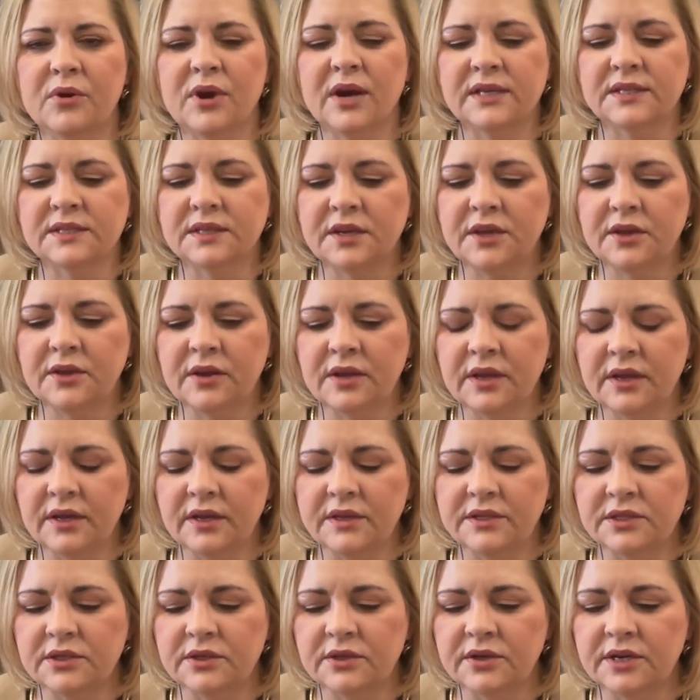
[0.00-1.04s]
prosecuting
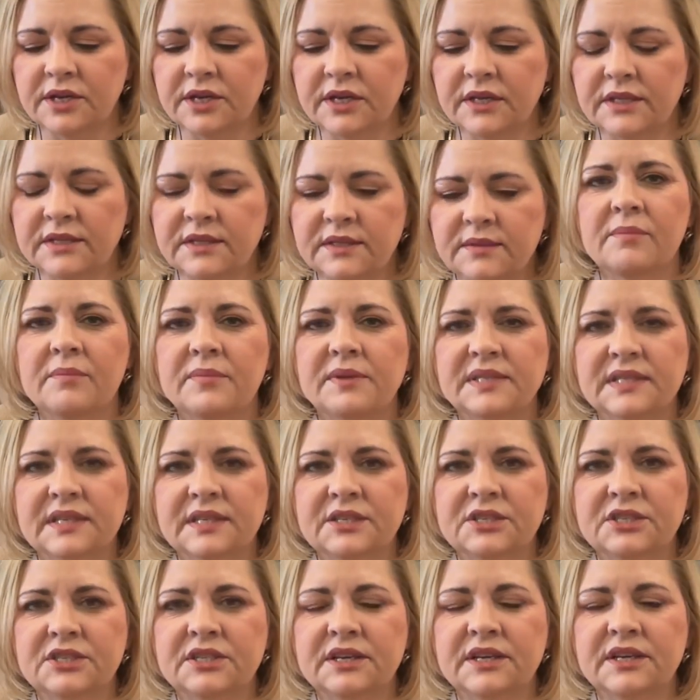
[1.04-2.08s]
attorney's
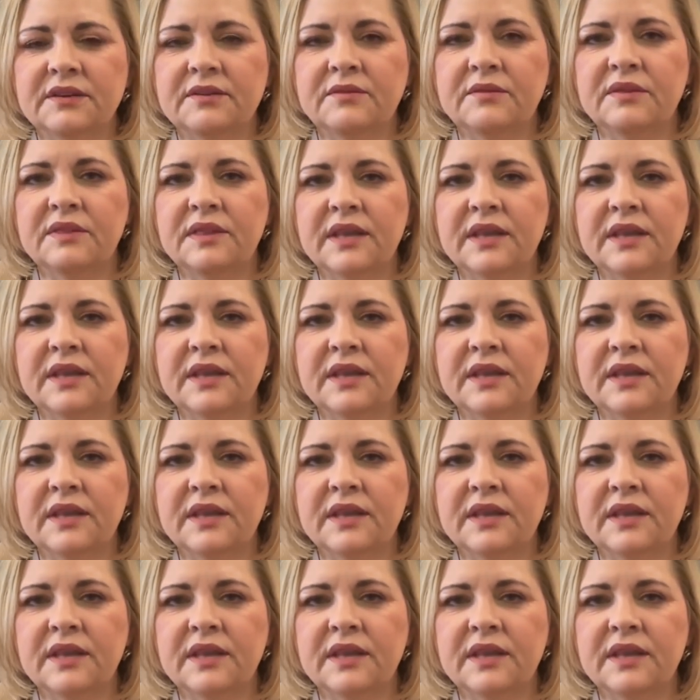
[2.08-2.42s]
position